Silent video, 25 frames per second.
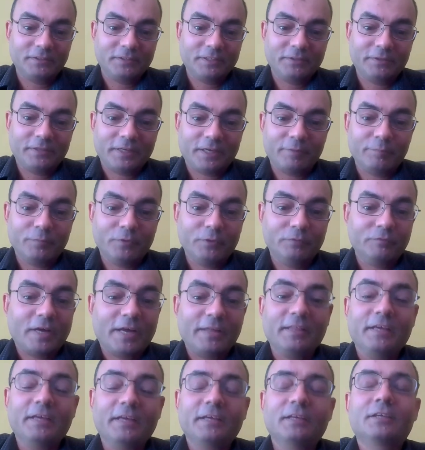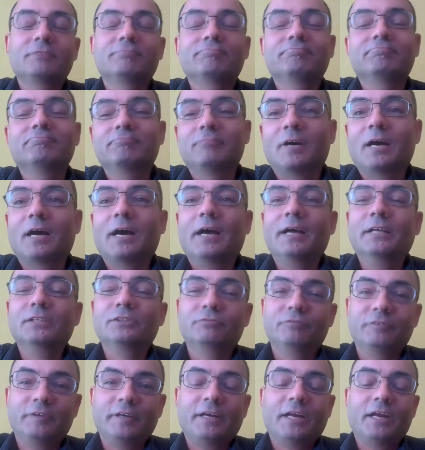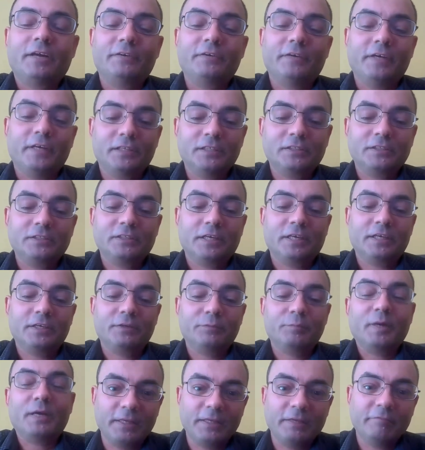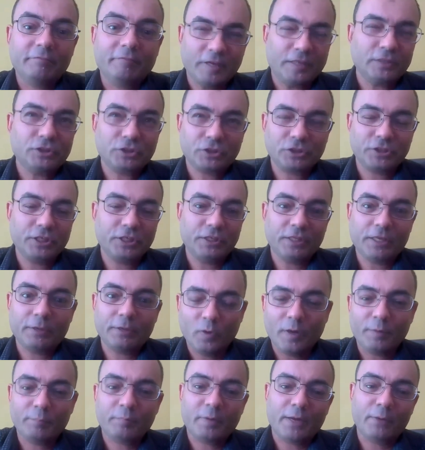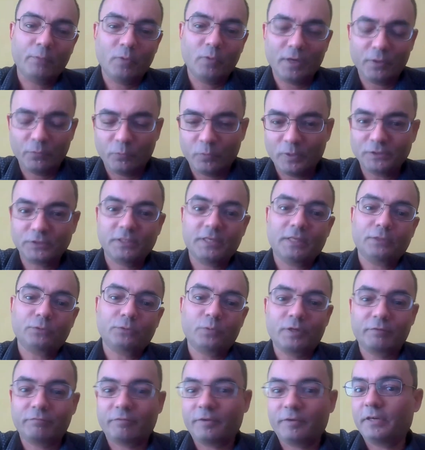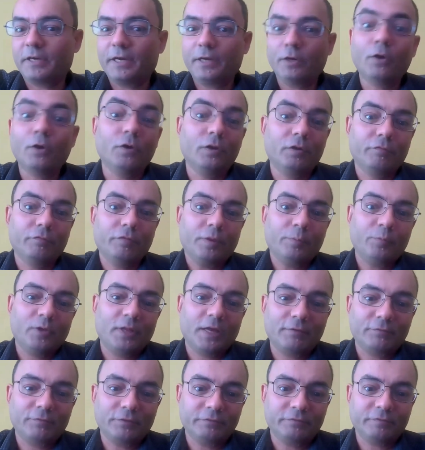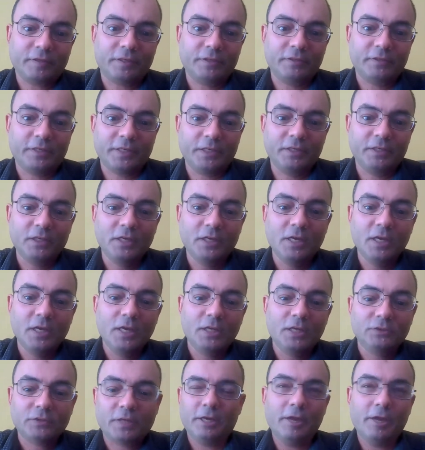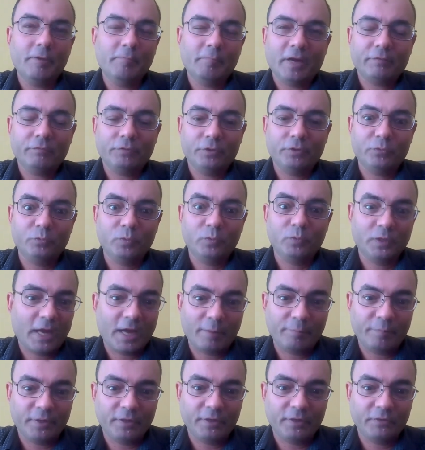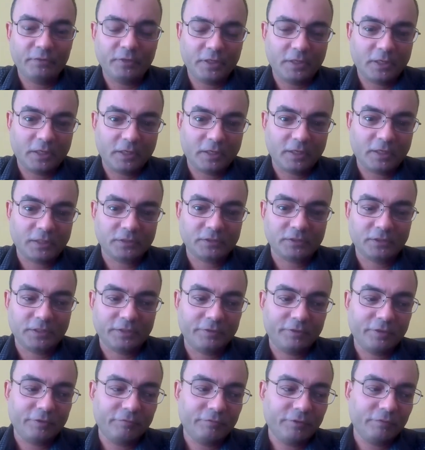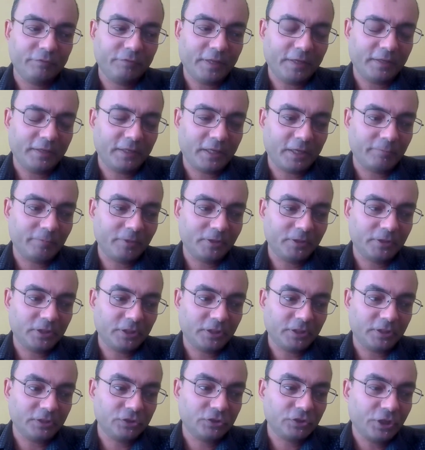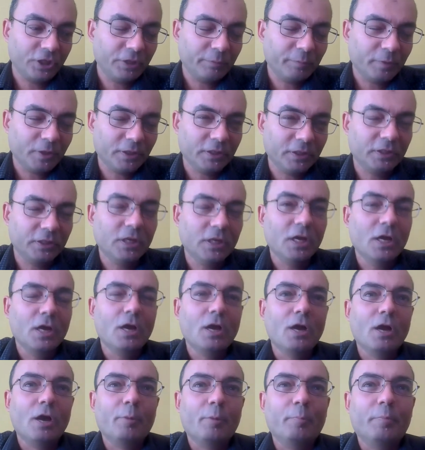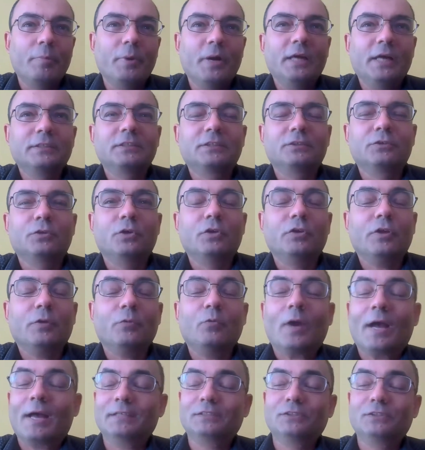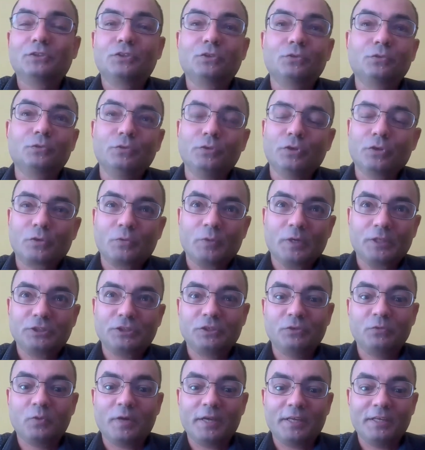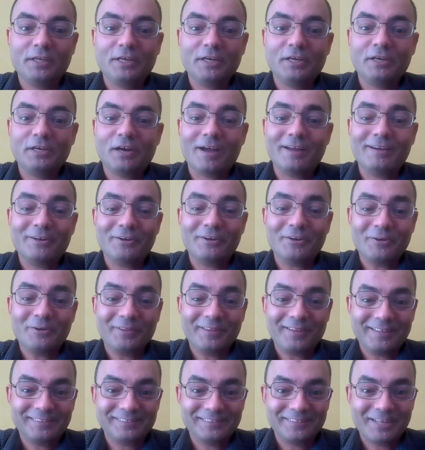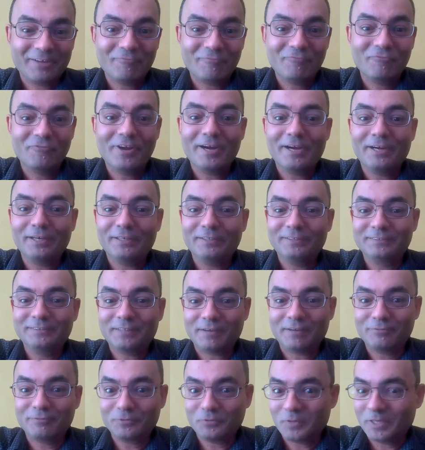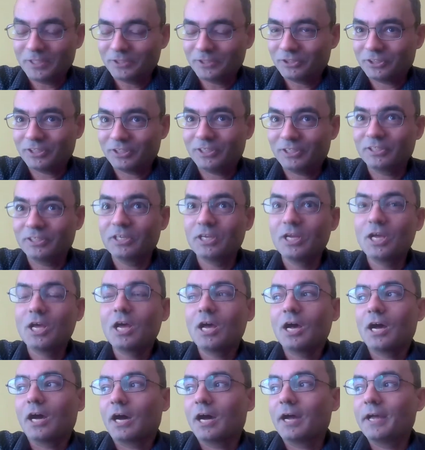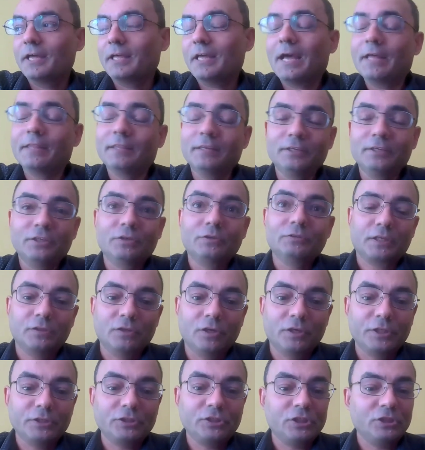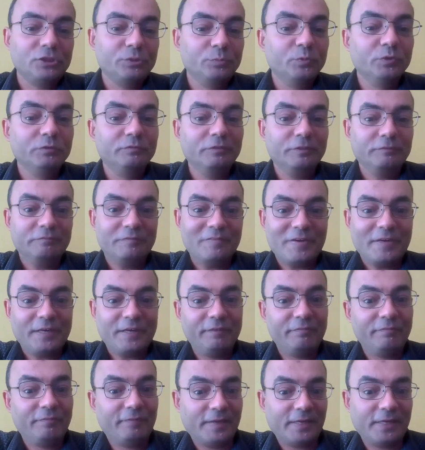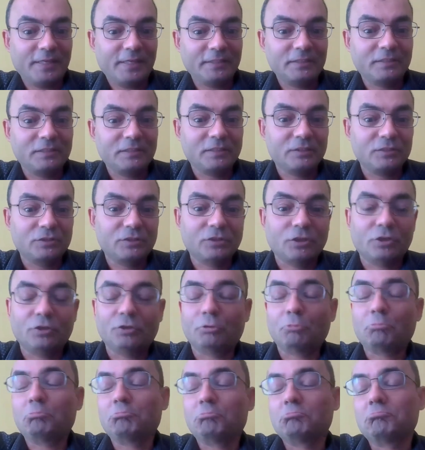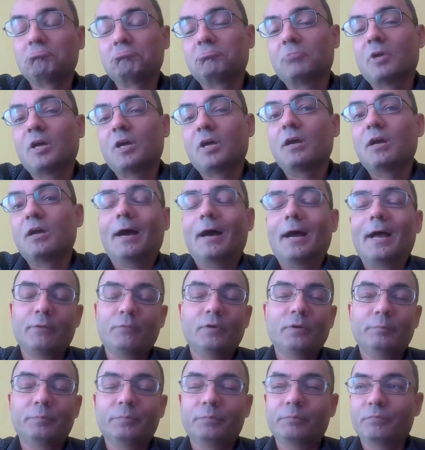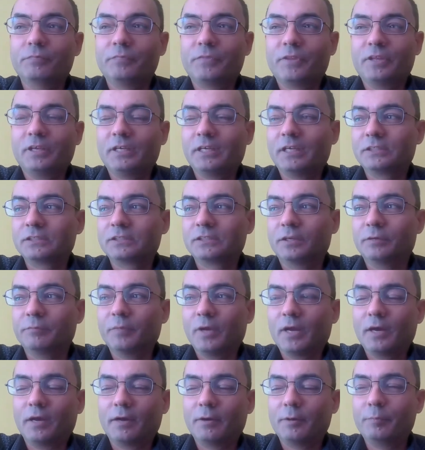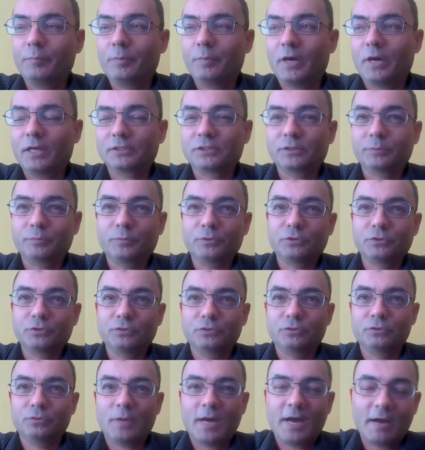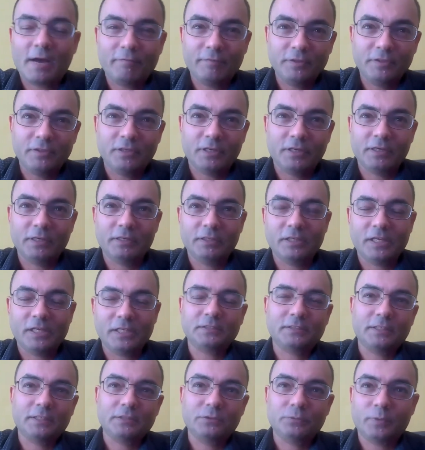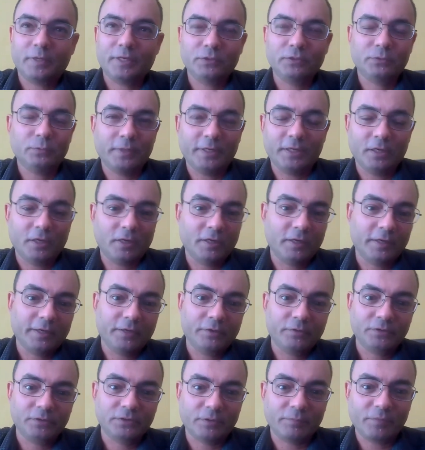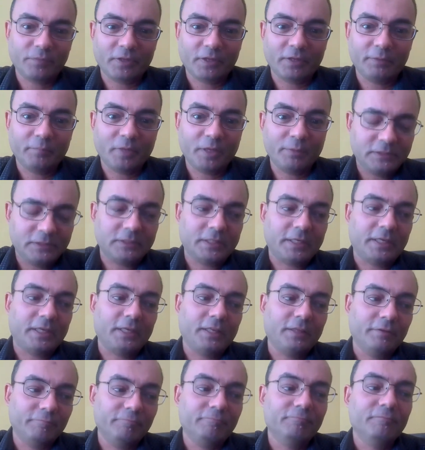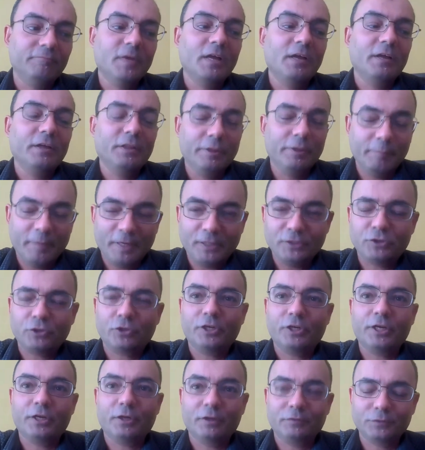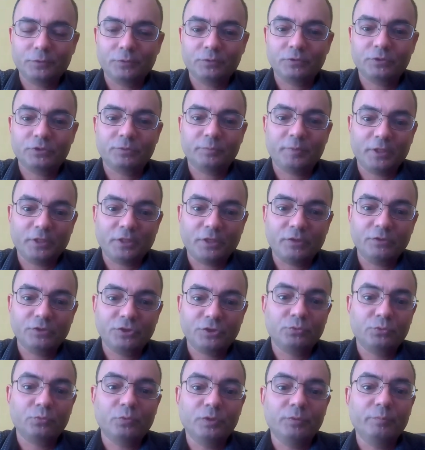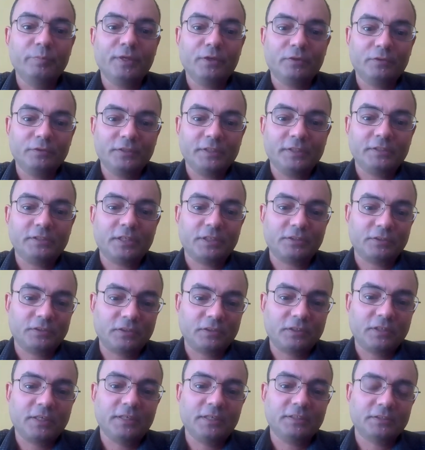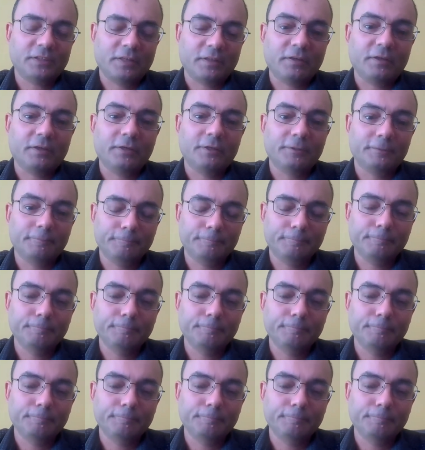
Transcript: You can. I think it's very unrealistic. I think eventually, one by one, once the network federate, all of them will have to federate. Uh, in my view, will happen regardless, even if they came in kicking streaming. But as to your question, what year? I don't know. That's a very tough question. I, I think technology is moving very fast. So I wouldn't think it's um, uh, impossible to, to have it done, let's say 2029 or something. Let's say the, the majority of social media users will be on decentralized, I think.